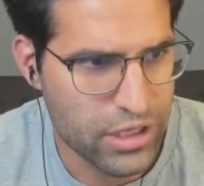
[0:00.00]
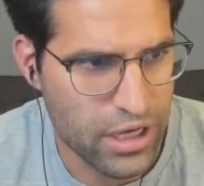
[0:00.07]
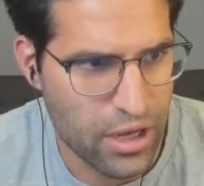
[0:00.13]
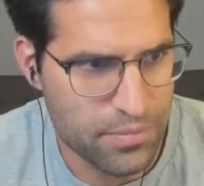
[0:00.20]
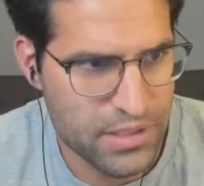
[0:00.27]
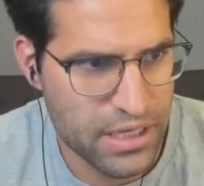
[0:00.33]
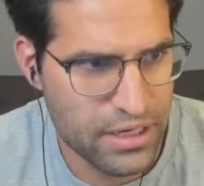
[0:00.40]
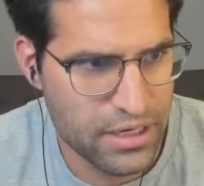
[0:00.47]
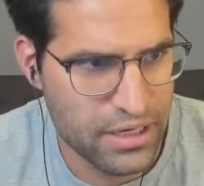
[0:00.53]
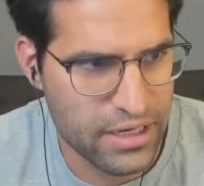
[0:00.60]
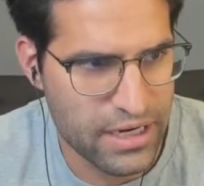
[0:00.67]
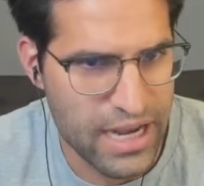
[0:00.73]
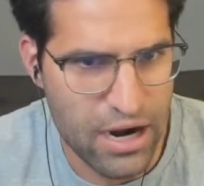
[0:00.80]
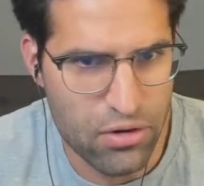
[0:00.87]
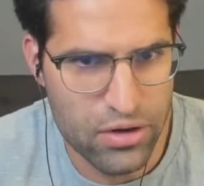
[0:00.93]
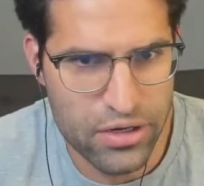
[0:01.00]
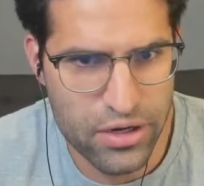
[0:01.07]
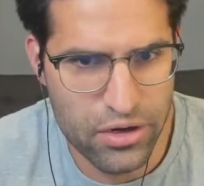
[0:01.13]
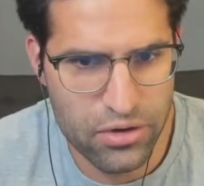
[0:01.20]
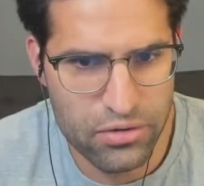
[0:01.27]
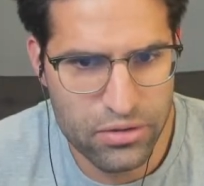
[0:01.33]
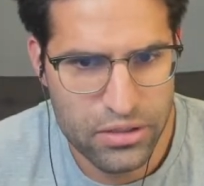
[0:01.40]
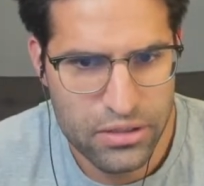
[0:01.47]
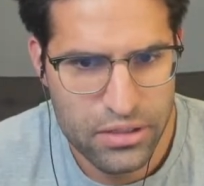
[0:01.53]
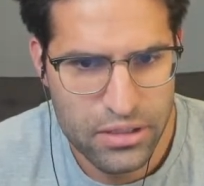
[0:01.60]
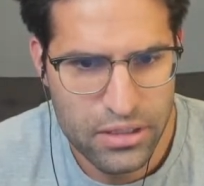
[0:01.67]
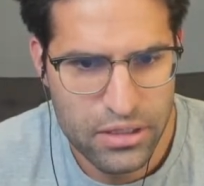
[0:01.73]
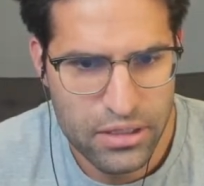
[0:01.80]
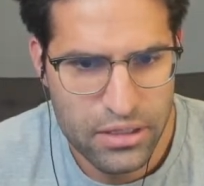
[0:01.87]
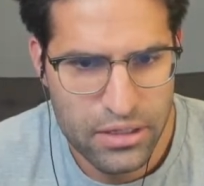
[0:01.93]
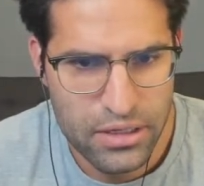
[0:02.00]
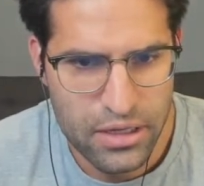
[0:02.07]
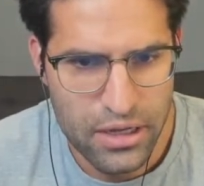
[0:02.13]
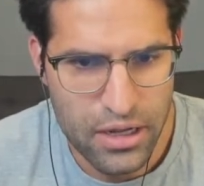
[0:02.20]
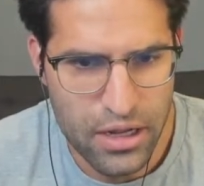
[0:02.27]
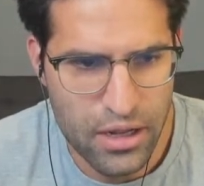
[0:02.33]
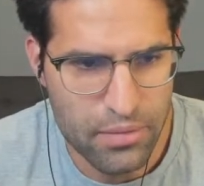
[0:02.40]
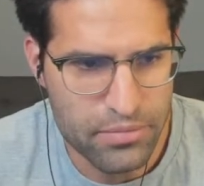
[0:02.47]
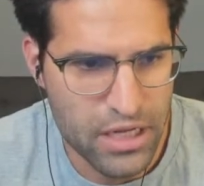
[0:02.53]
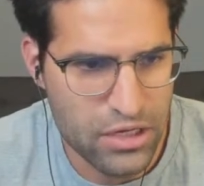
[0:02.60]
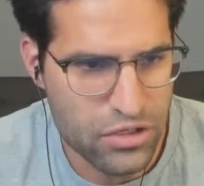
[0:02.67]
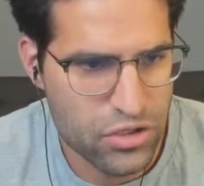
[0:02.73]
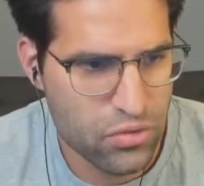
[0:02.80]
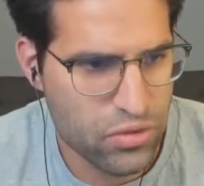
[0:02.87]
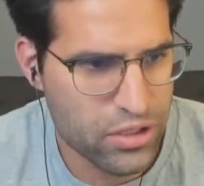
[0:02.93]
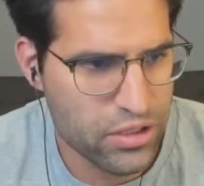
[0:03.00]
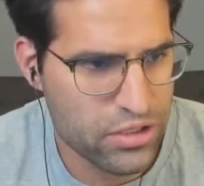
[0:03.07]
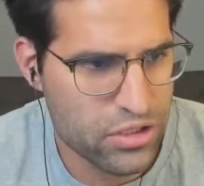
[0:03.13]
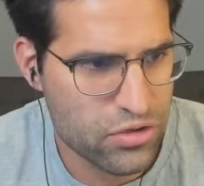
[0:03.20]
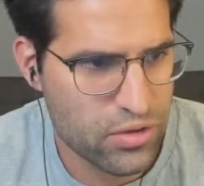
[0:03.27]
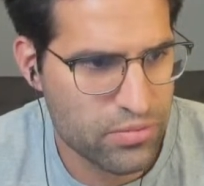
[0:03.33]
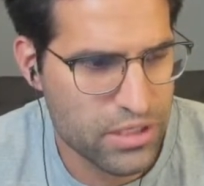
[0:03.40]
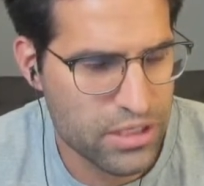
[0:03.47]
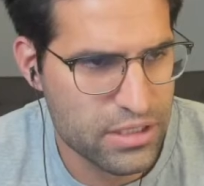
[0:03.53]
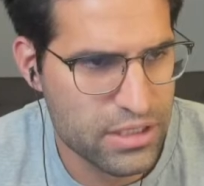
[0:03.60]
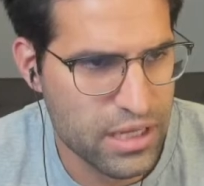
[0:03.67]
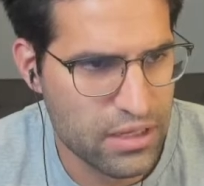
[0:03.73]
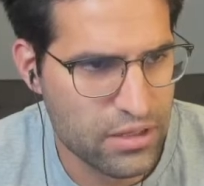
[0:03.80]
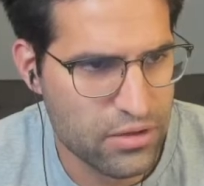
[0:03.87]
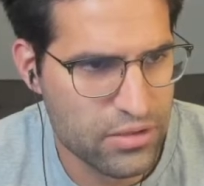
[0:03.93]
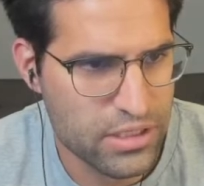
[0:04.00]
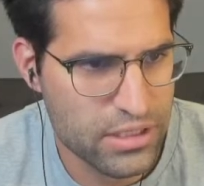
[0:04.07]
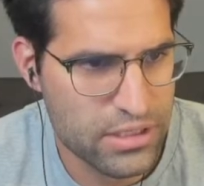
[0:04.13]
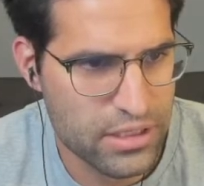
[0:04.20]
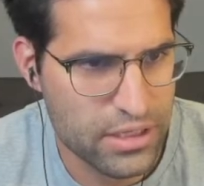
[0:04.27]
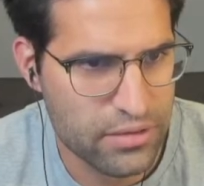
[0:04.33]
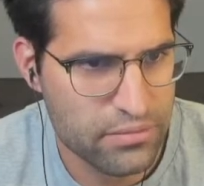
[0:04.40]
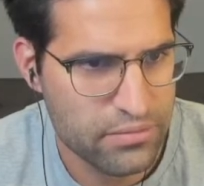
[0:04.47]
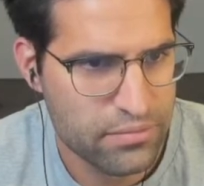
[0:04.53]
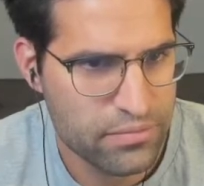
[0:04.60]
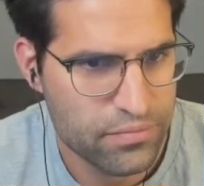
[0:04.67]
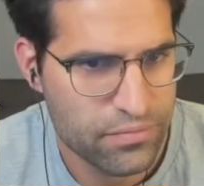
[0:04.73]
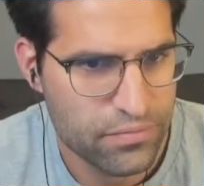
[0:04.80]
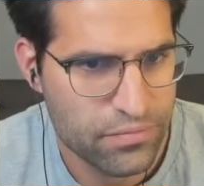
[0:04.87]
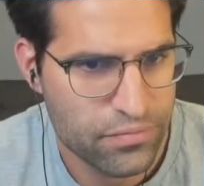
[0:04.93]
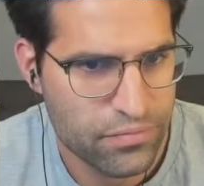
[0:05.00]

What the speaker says: Look, it updated an hour ago. I'm not sure where the script is that loads this in.